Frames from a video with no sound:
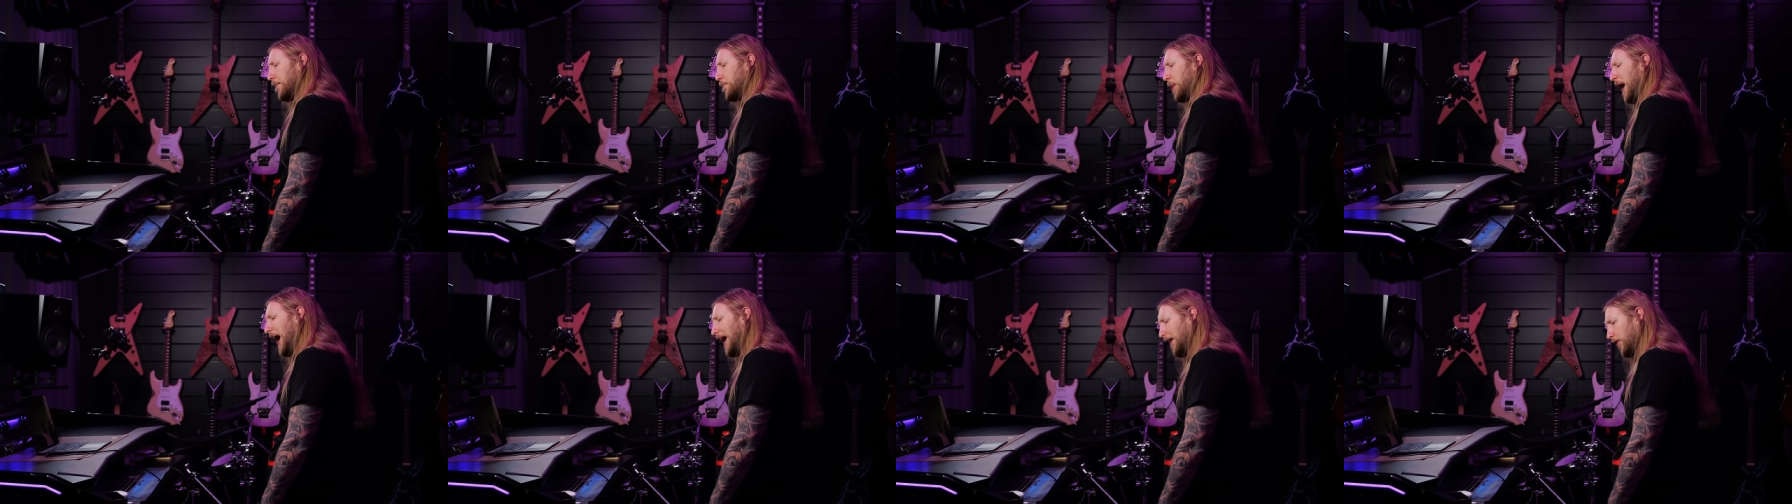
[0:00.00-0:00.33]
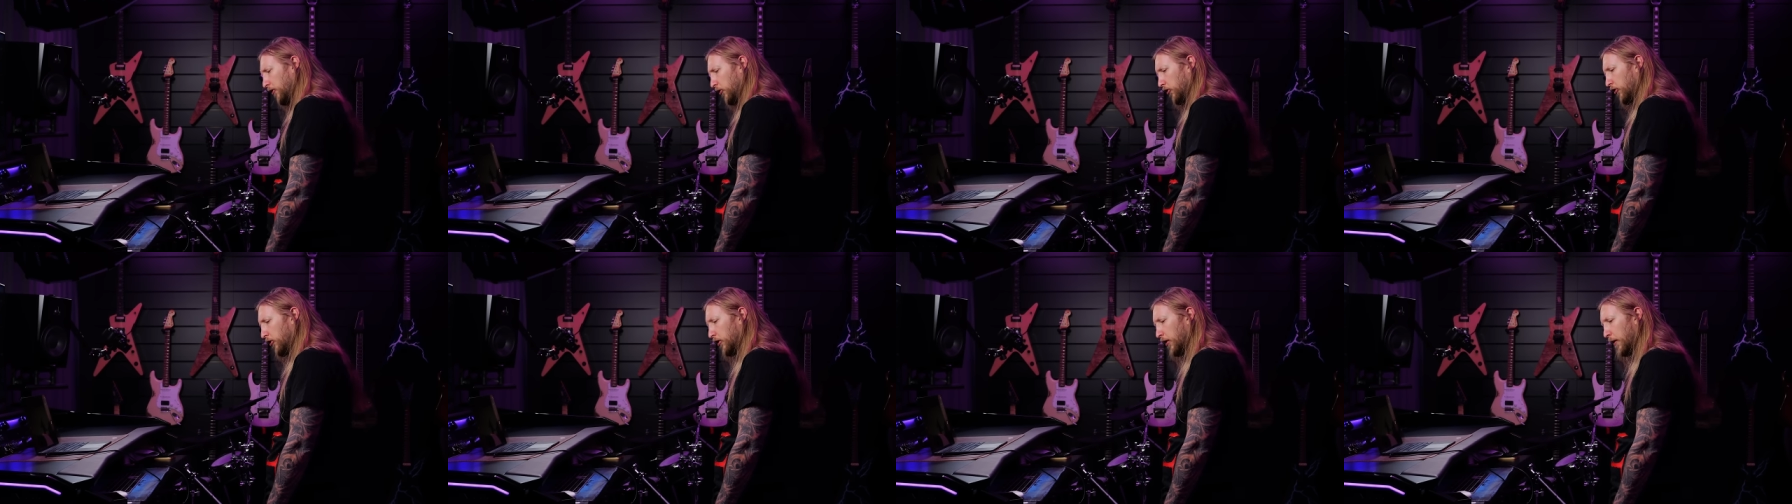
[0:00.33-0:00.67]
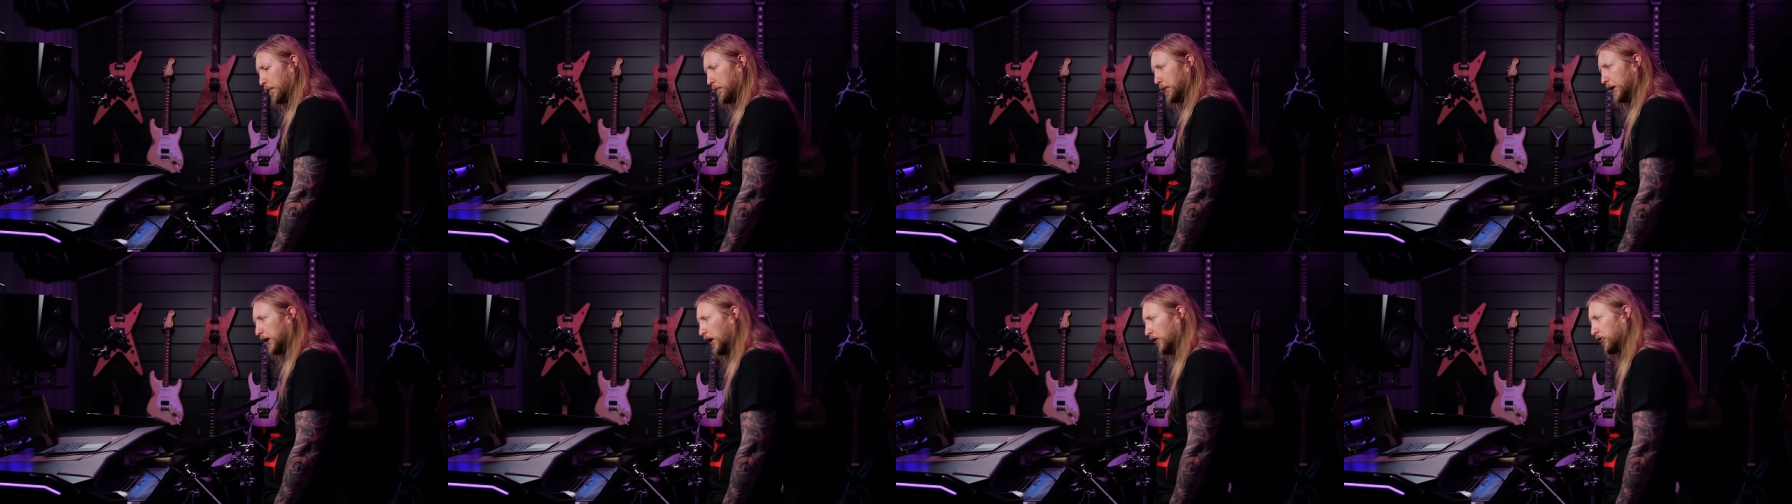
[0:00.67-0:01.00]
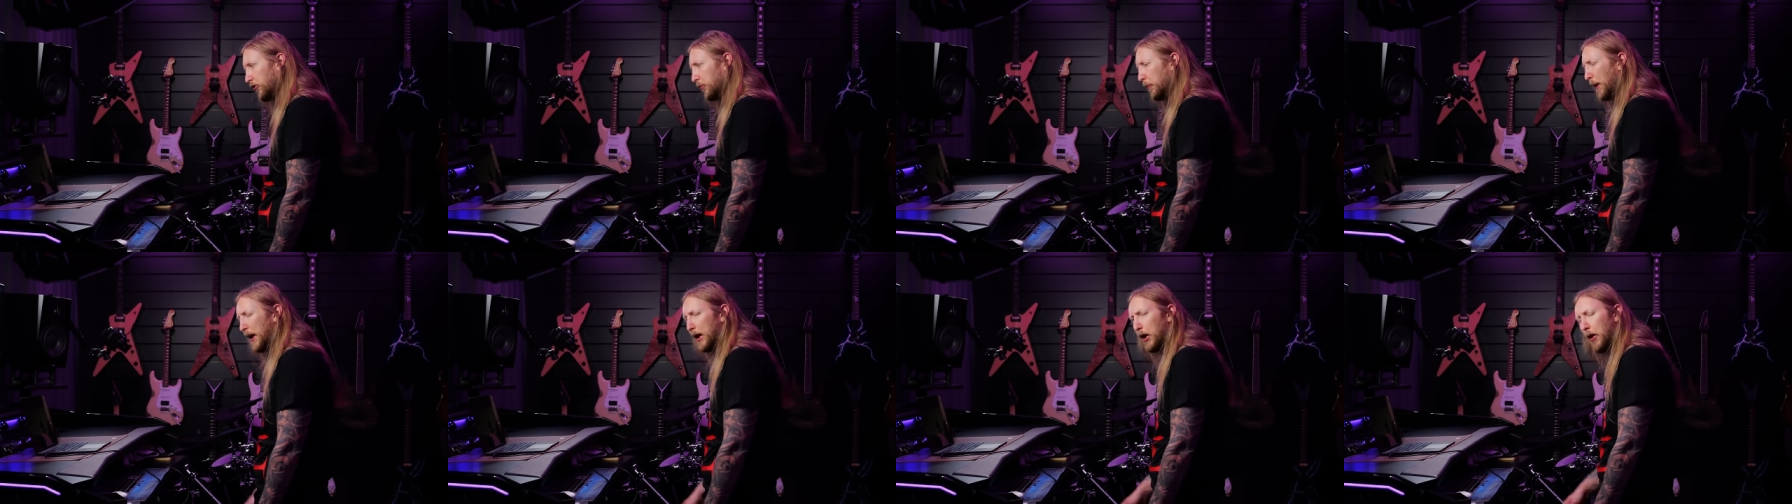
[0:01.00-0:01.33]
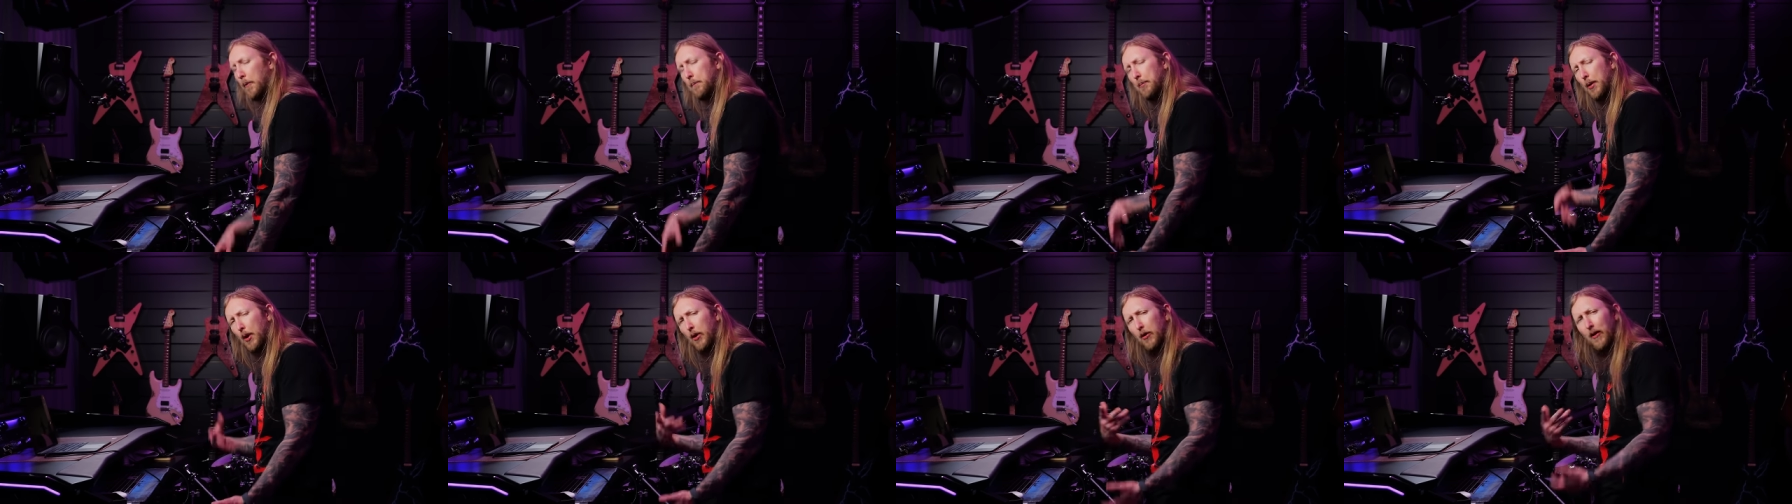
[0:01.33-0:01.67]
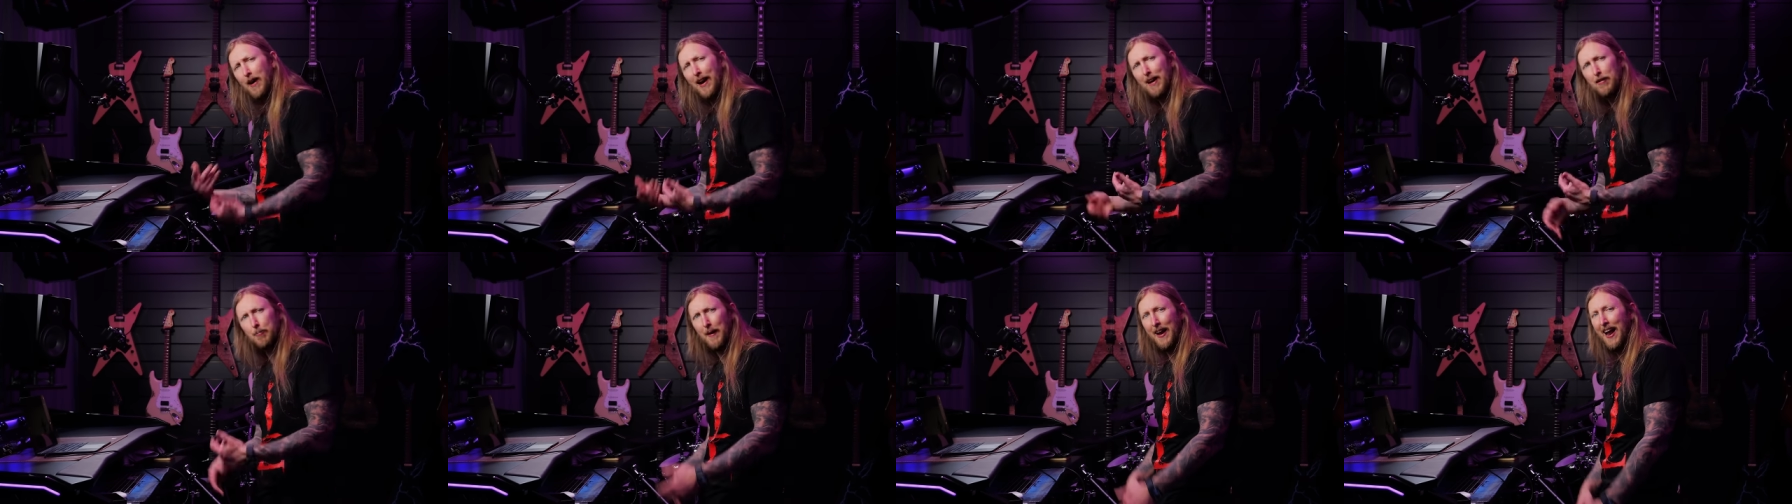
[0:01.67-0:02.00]
pitch because my
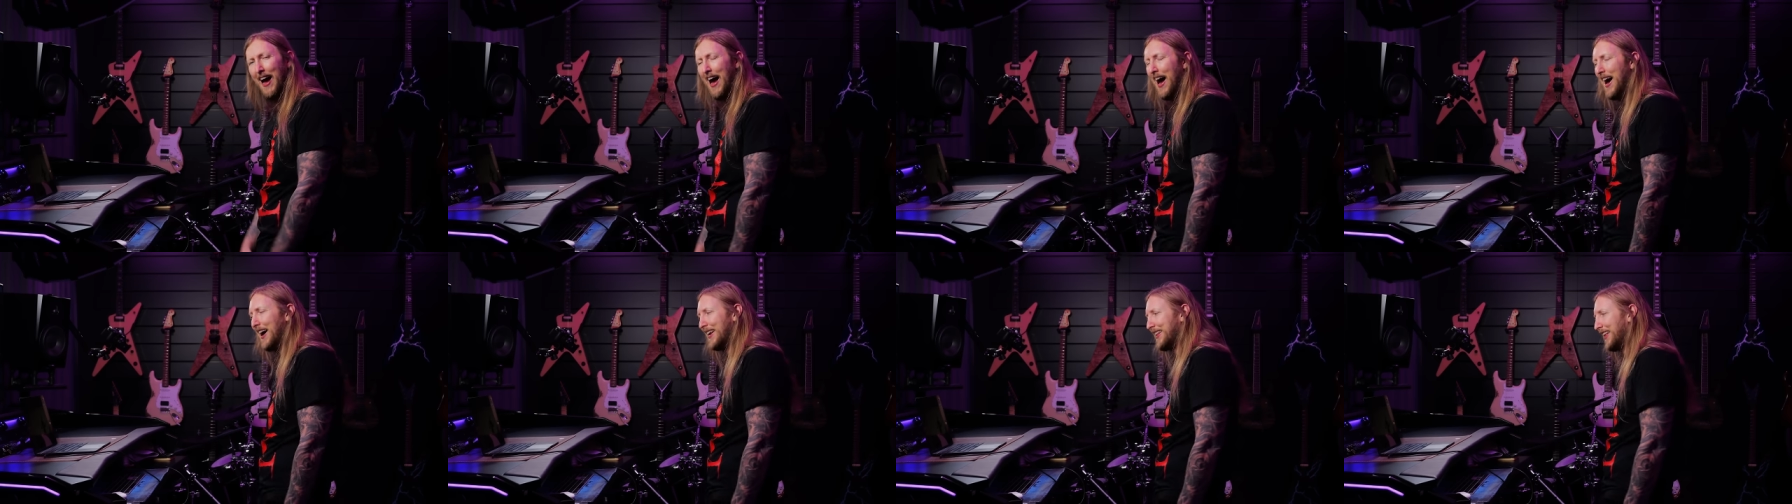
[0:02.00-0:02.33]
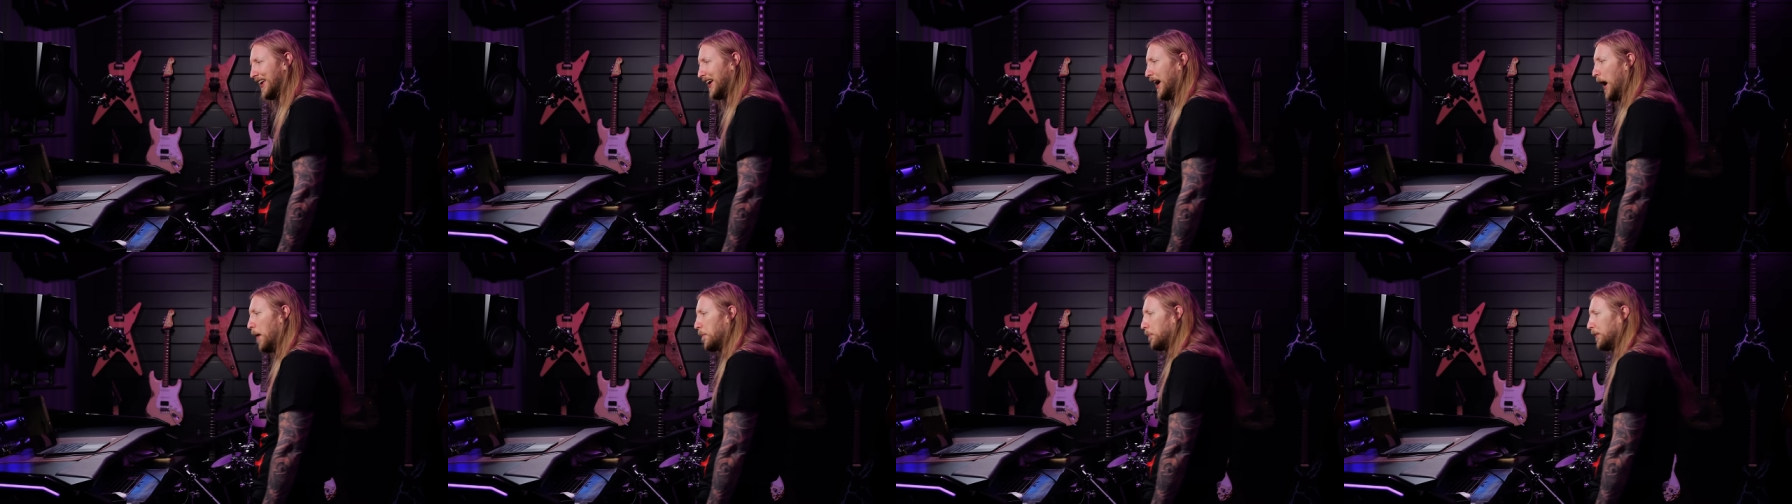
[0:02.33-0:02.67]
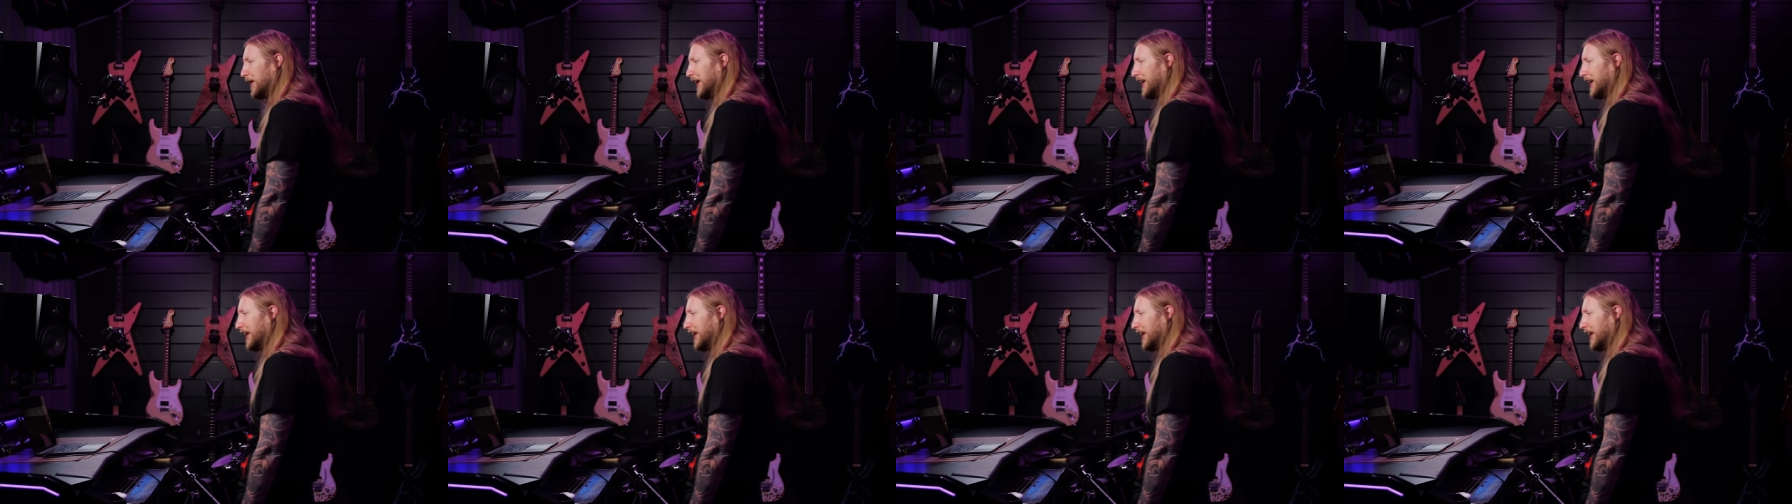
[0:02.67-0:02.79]
computer has been acting up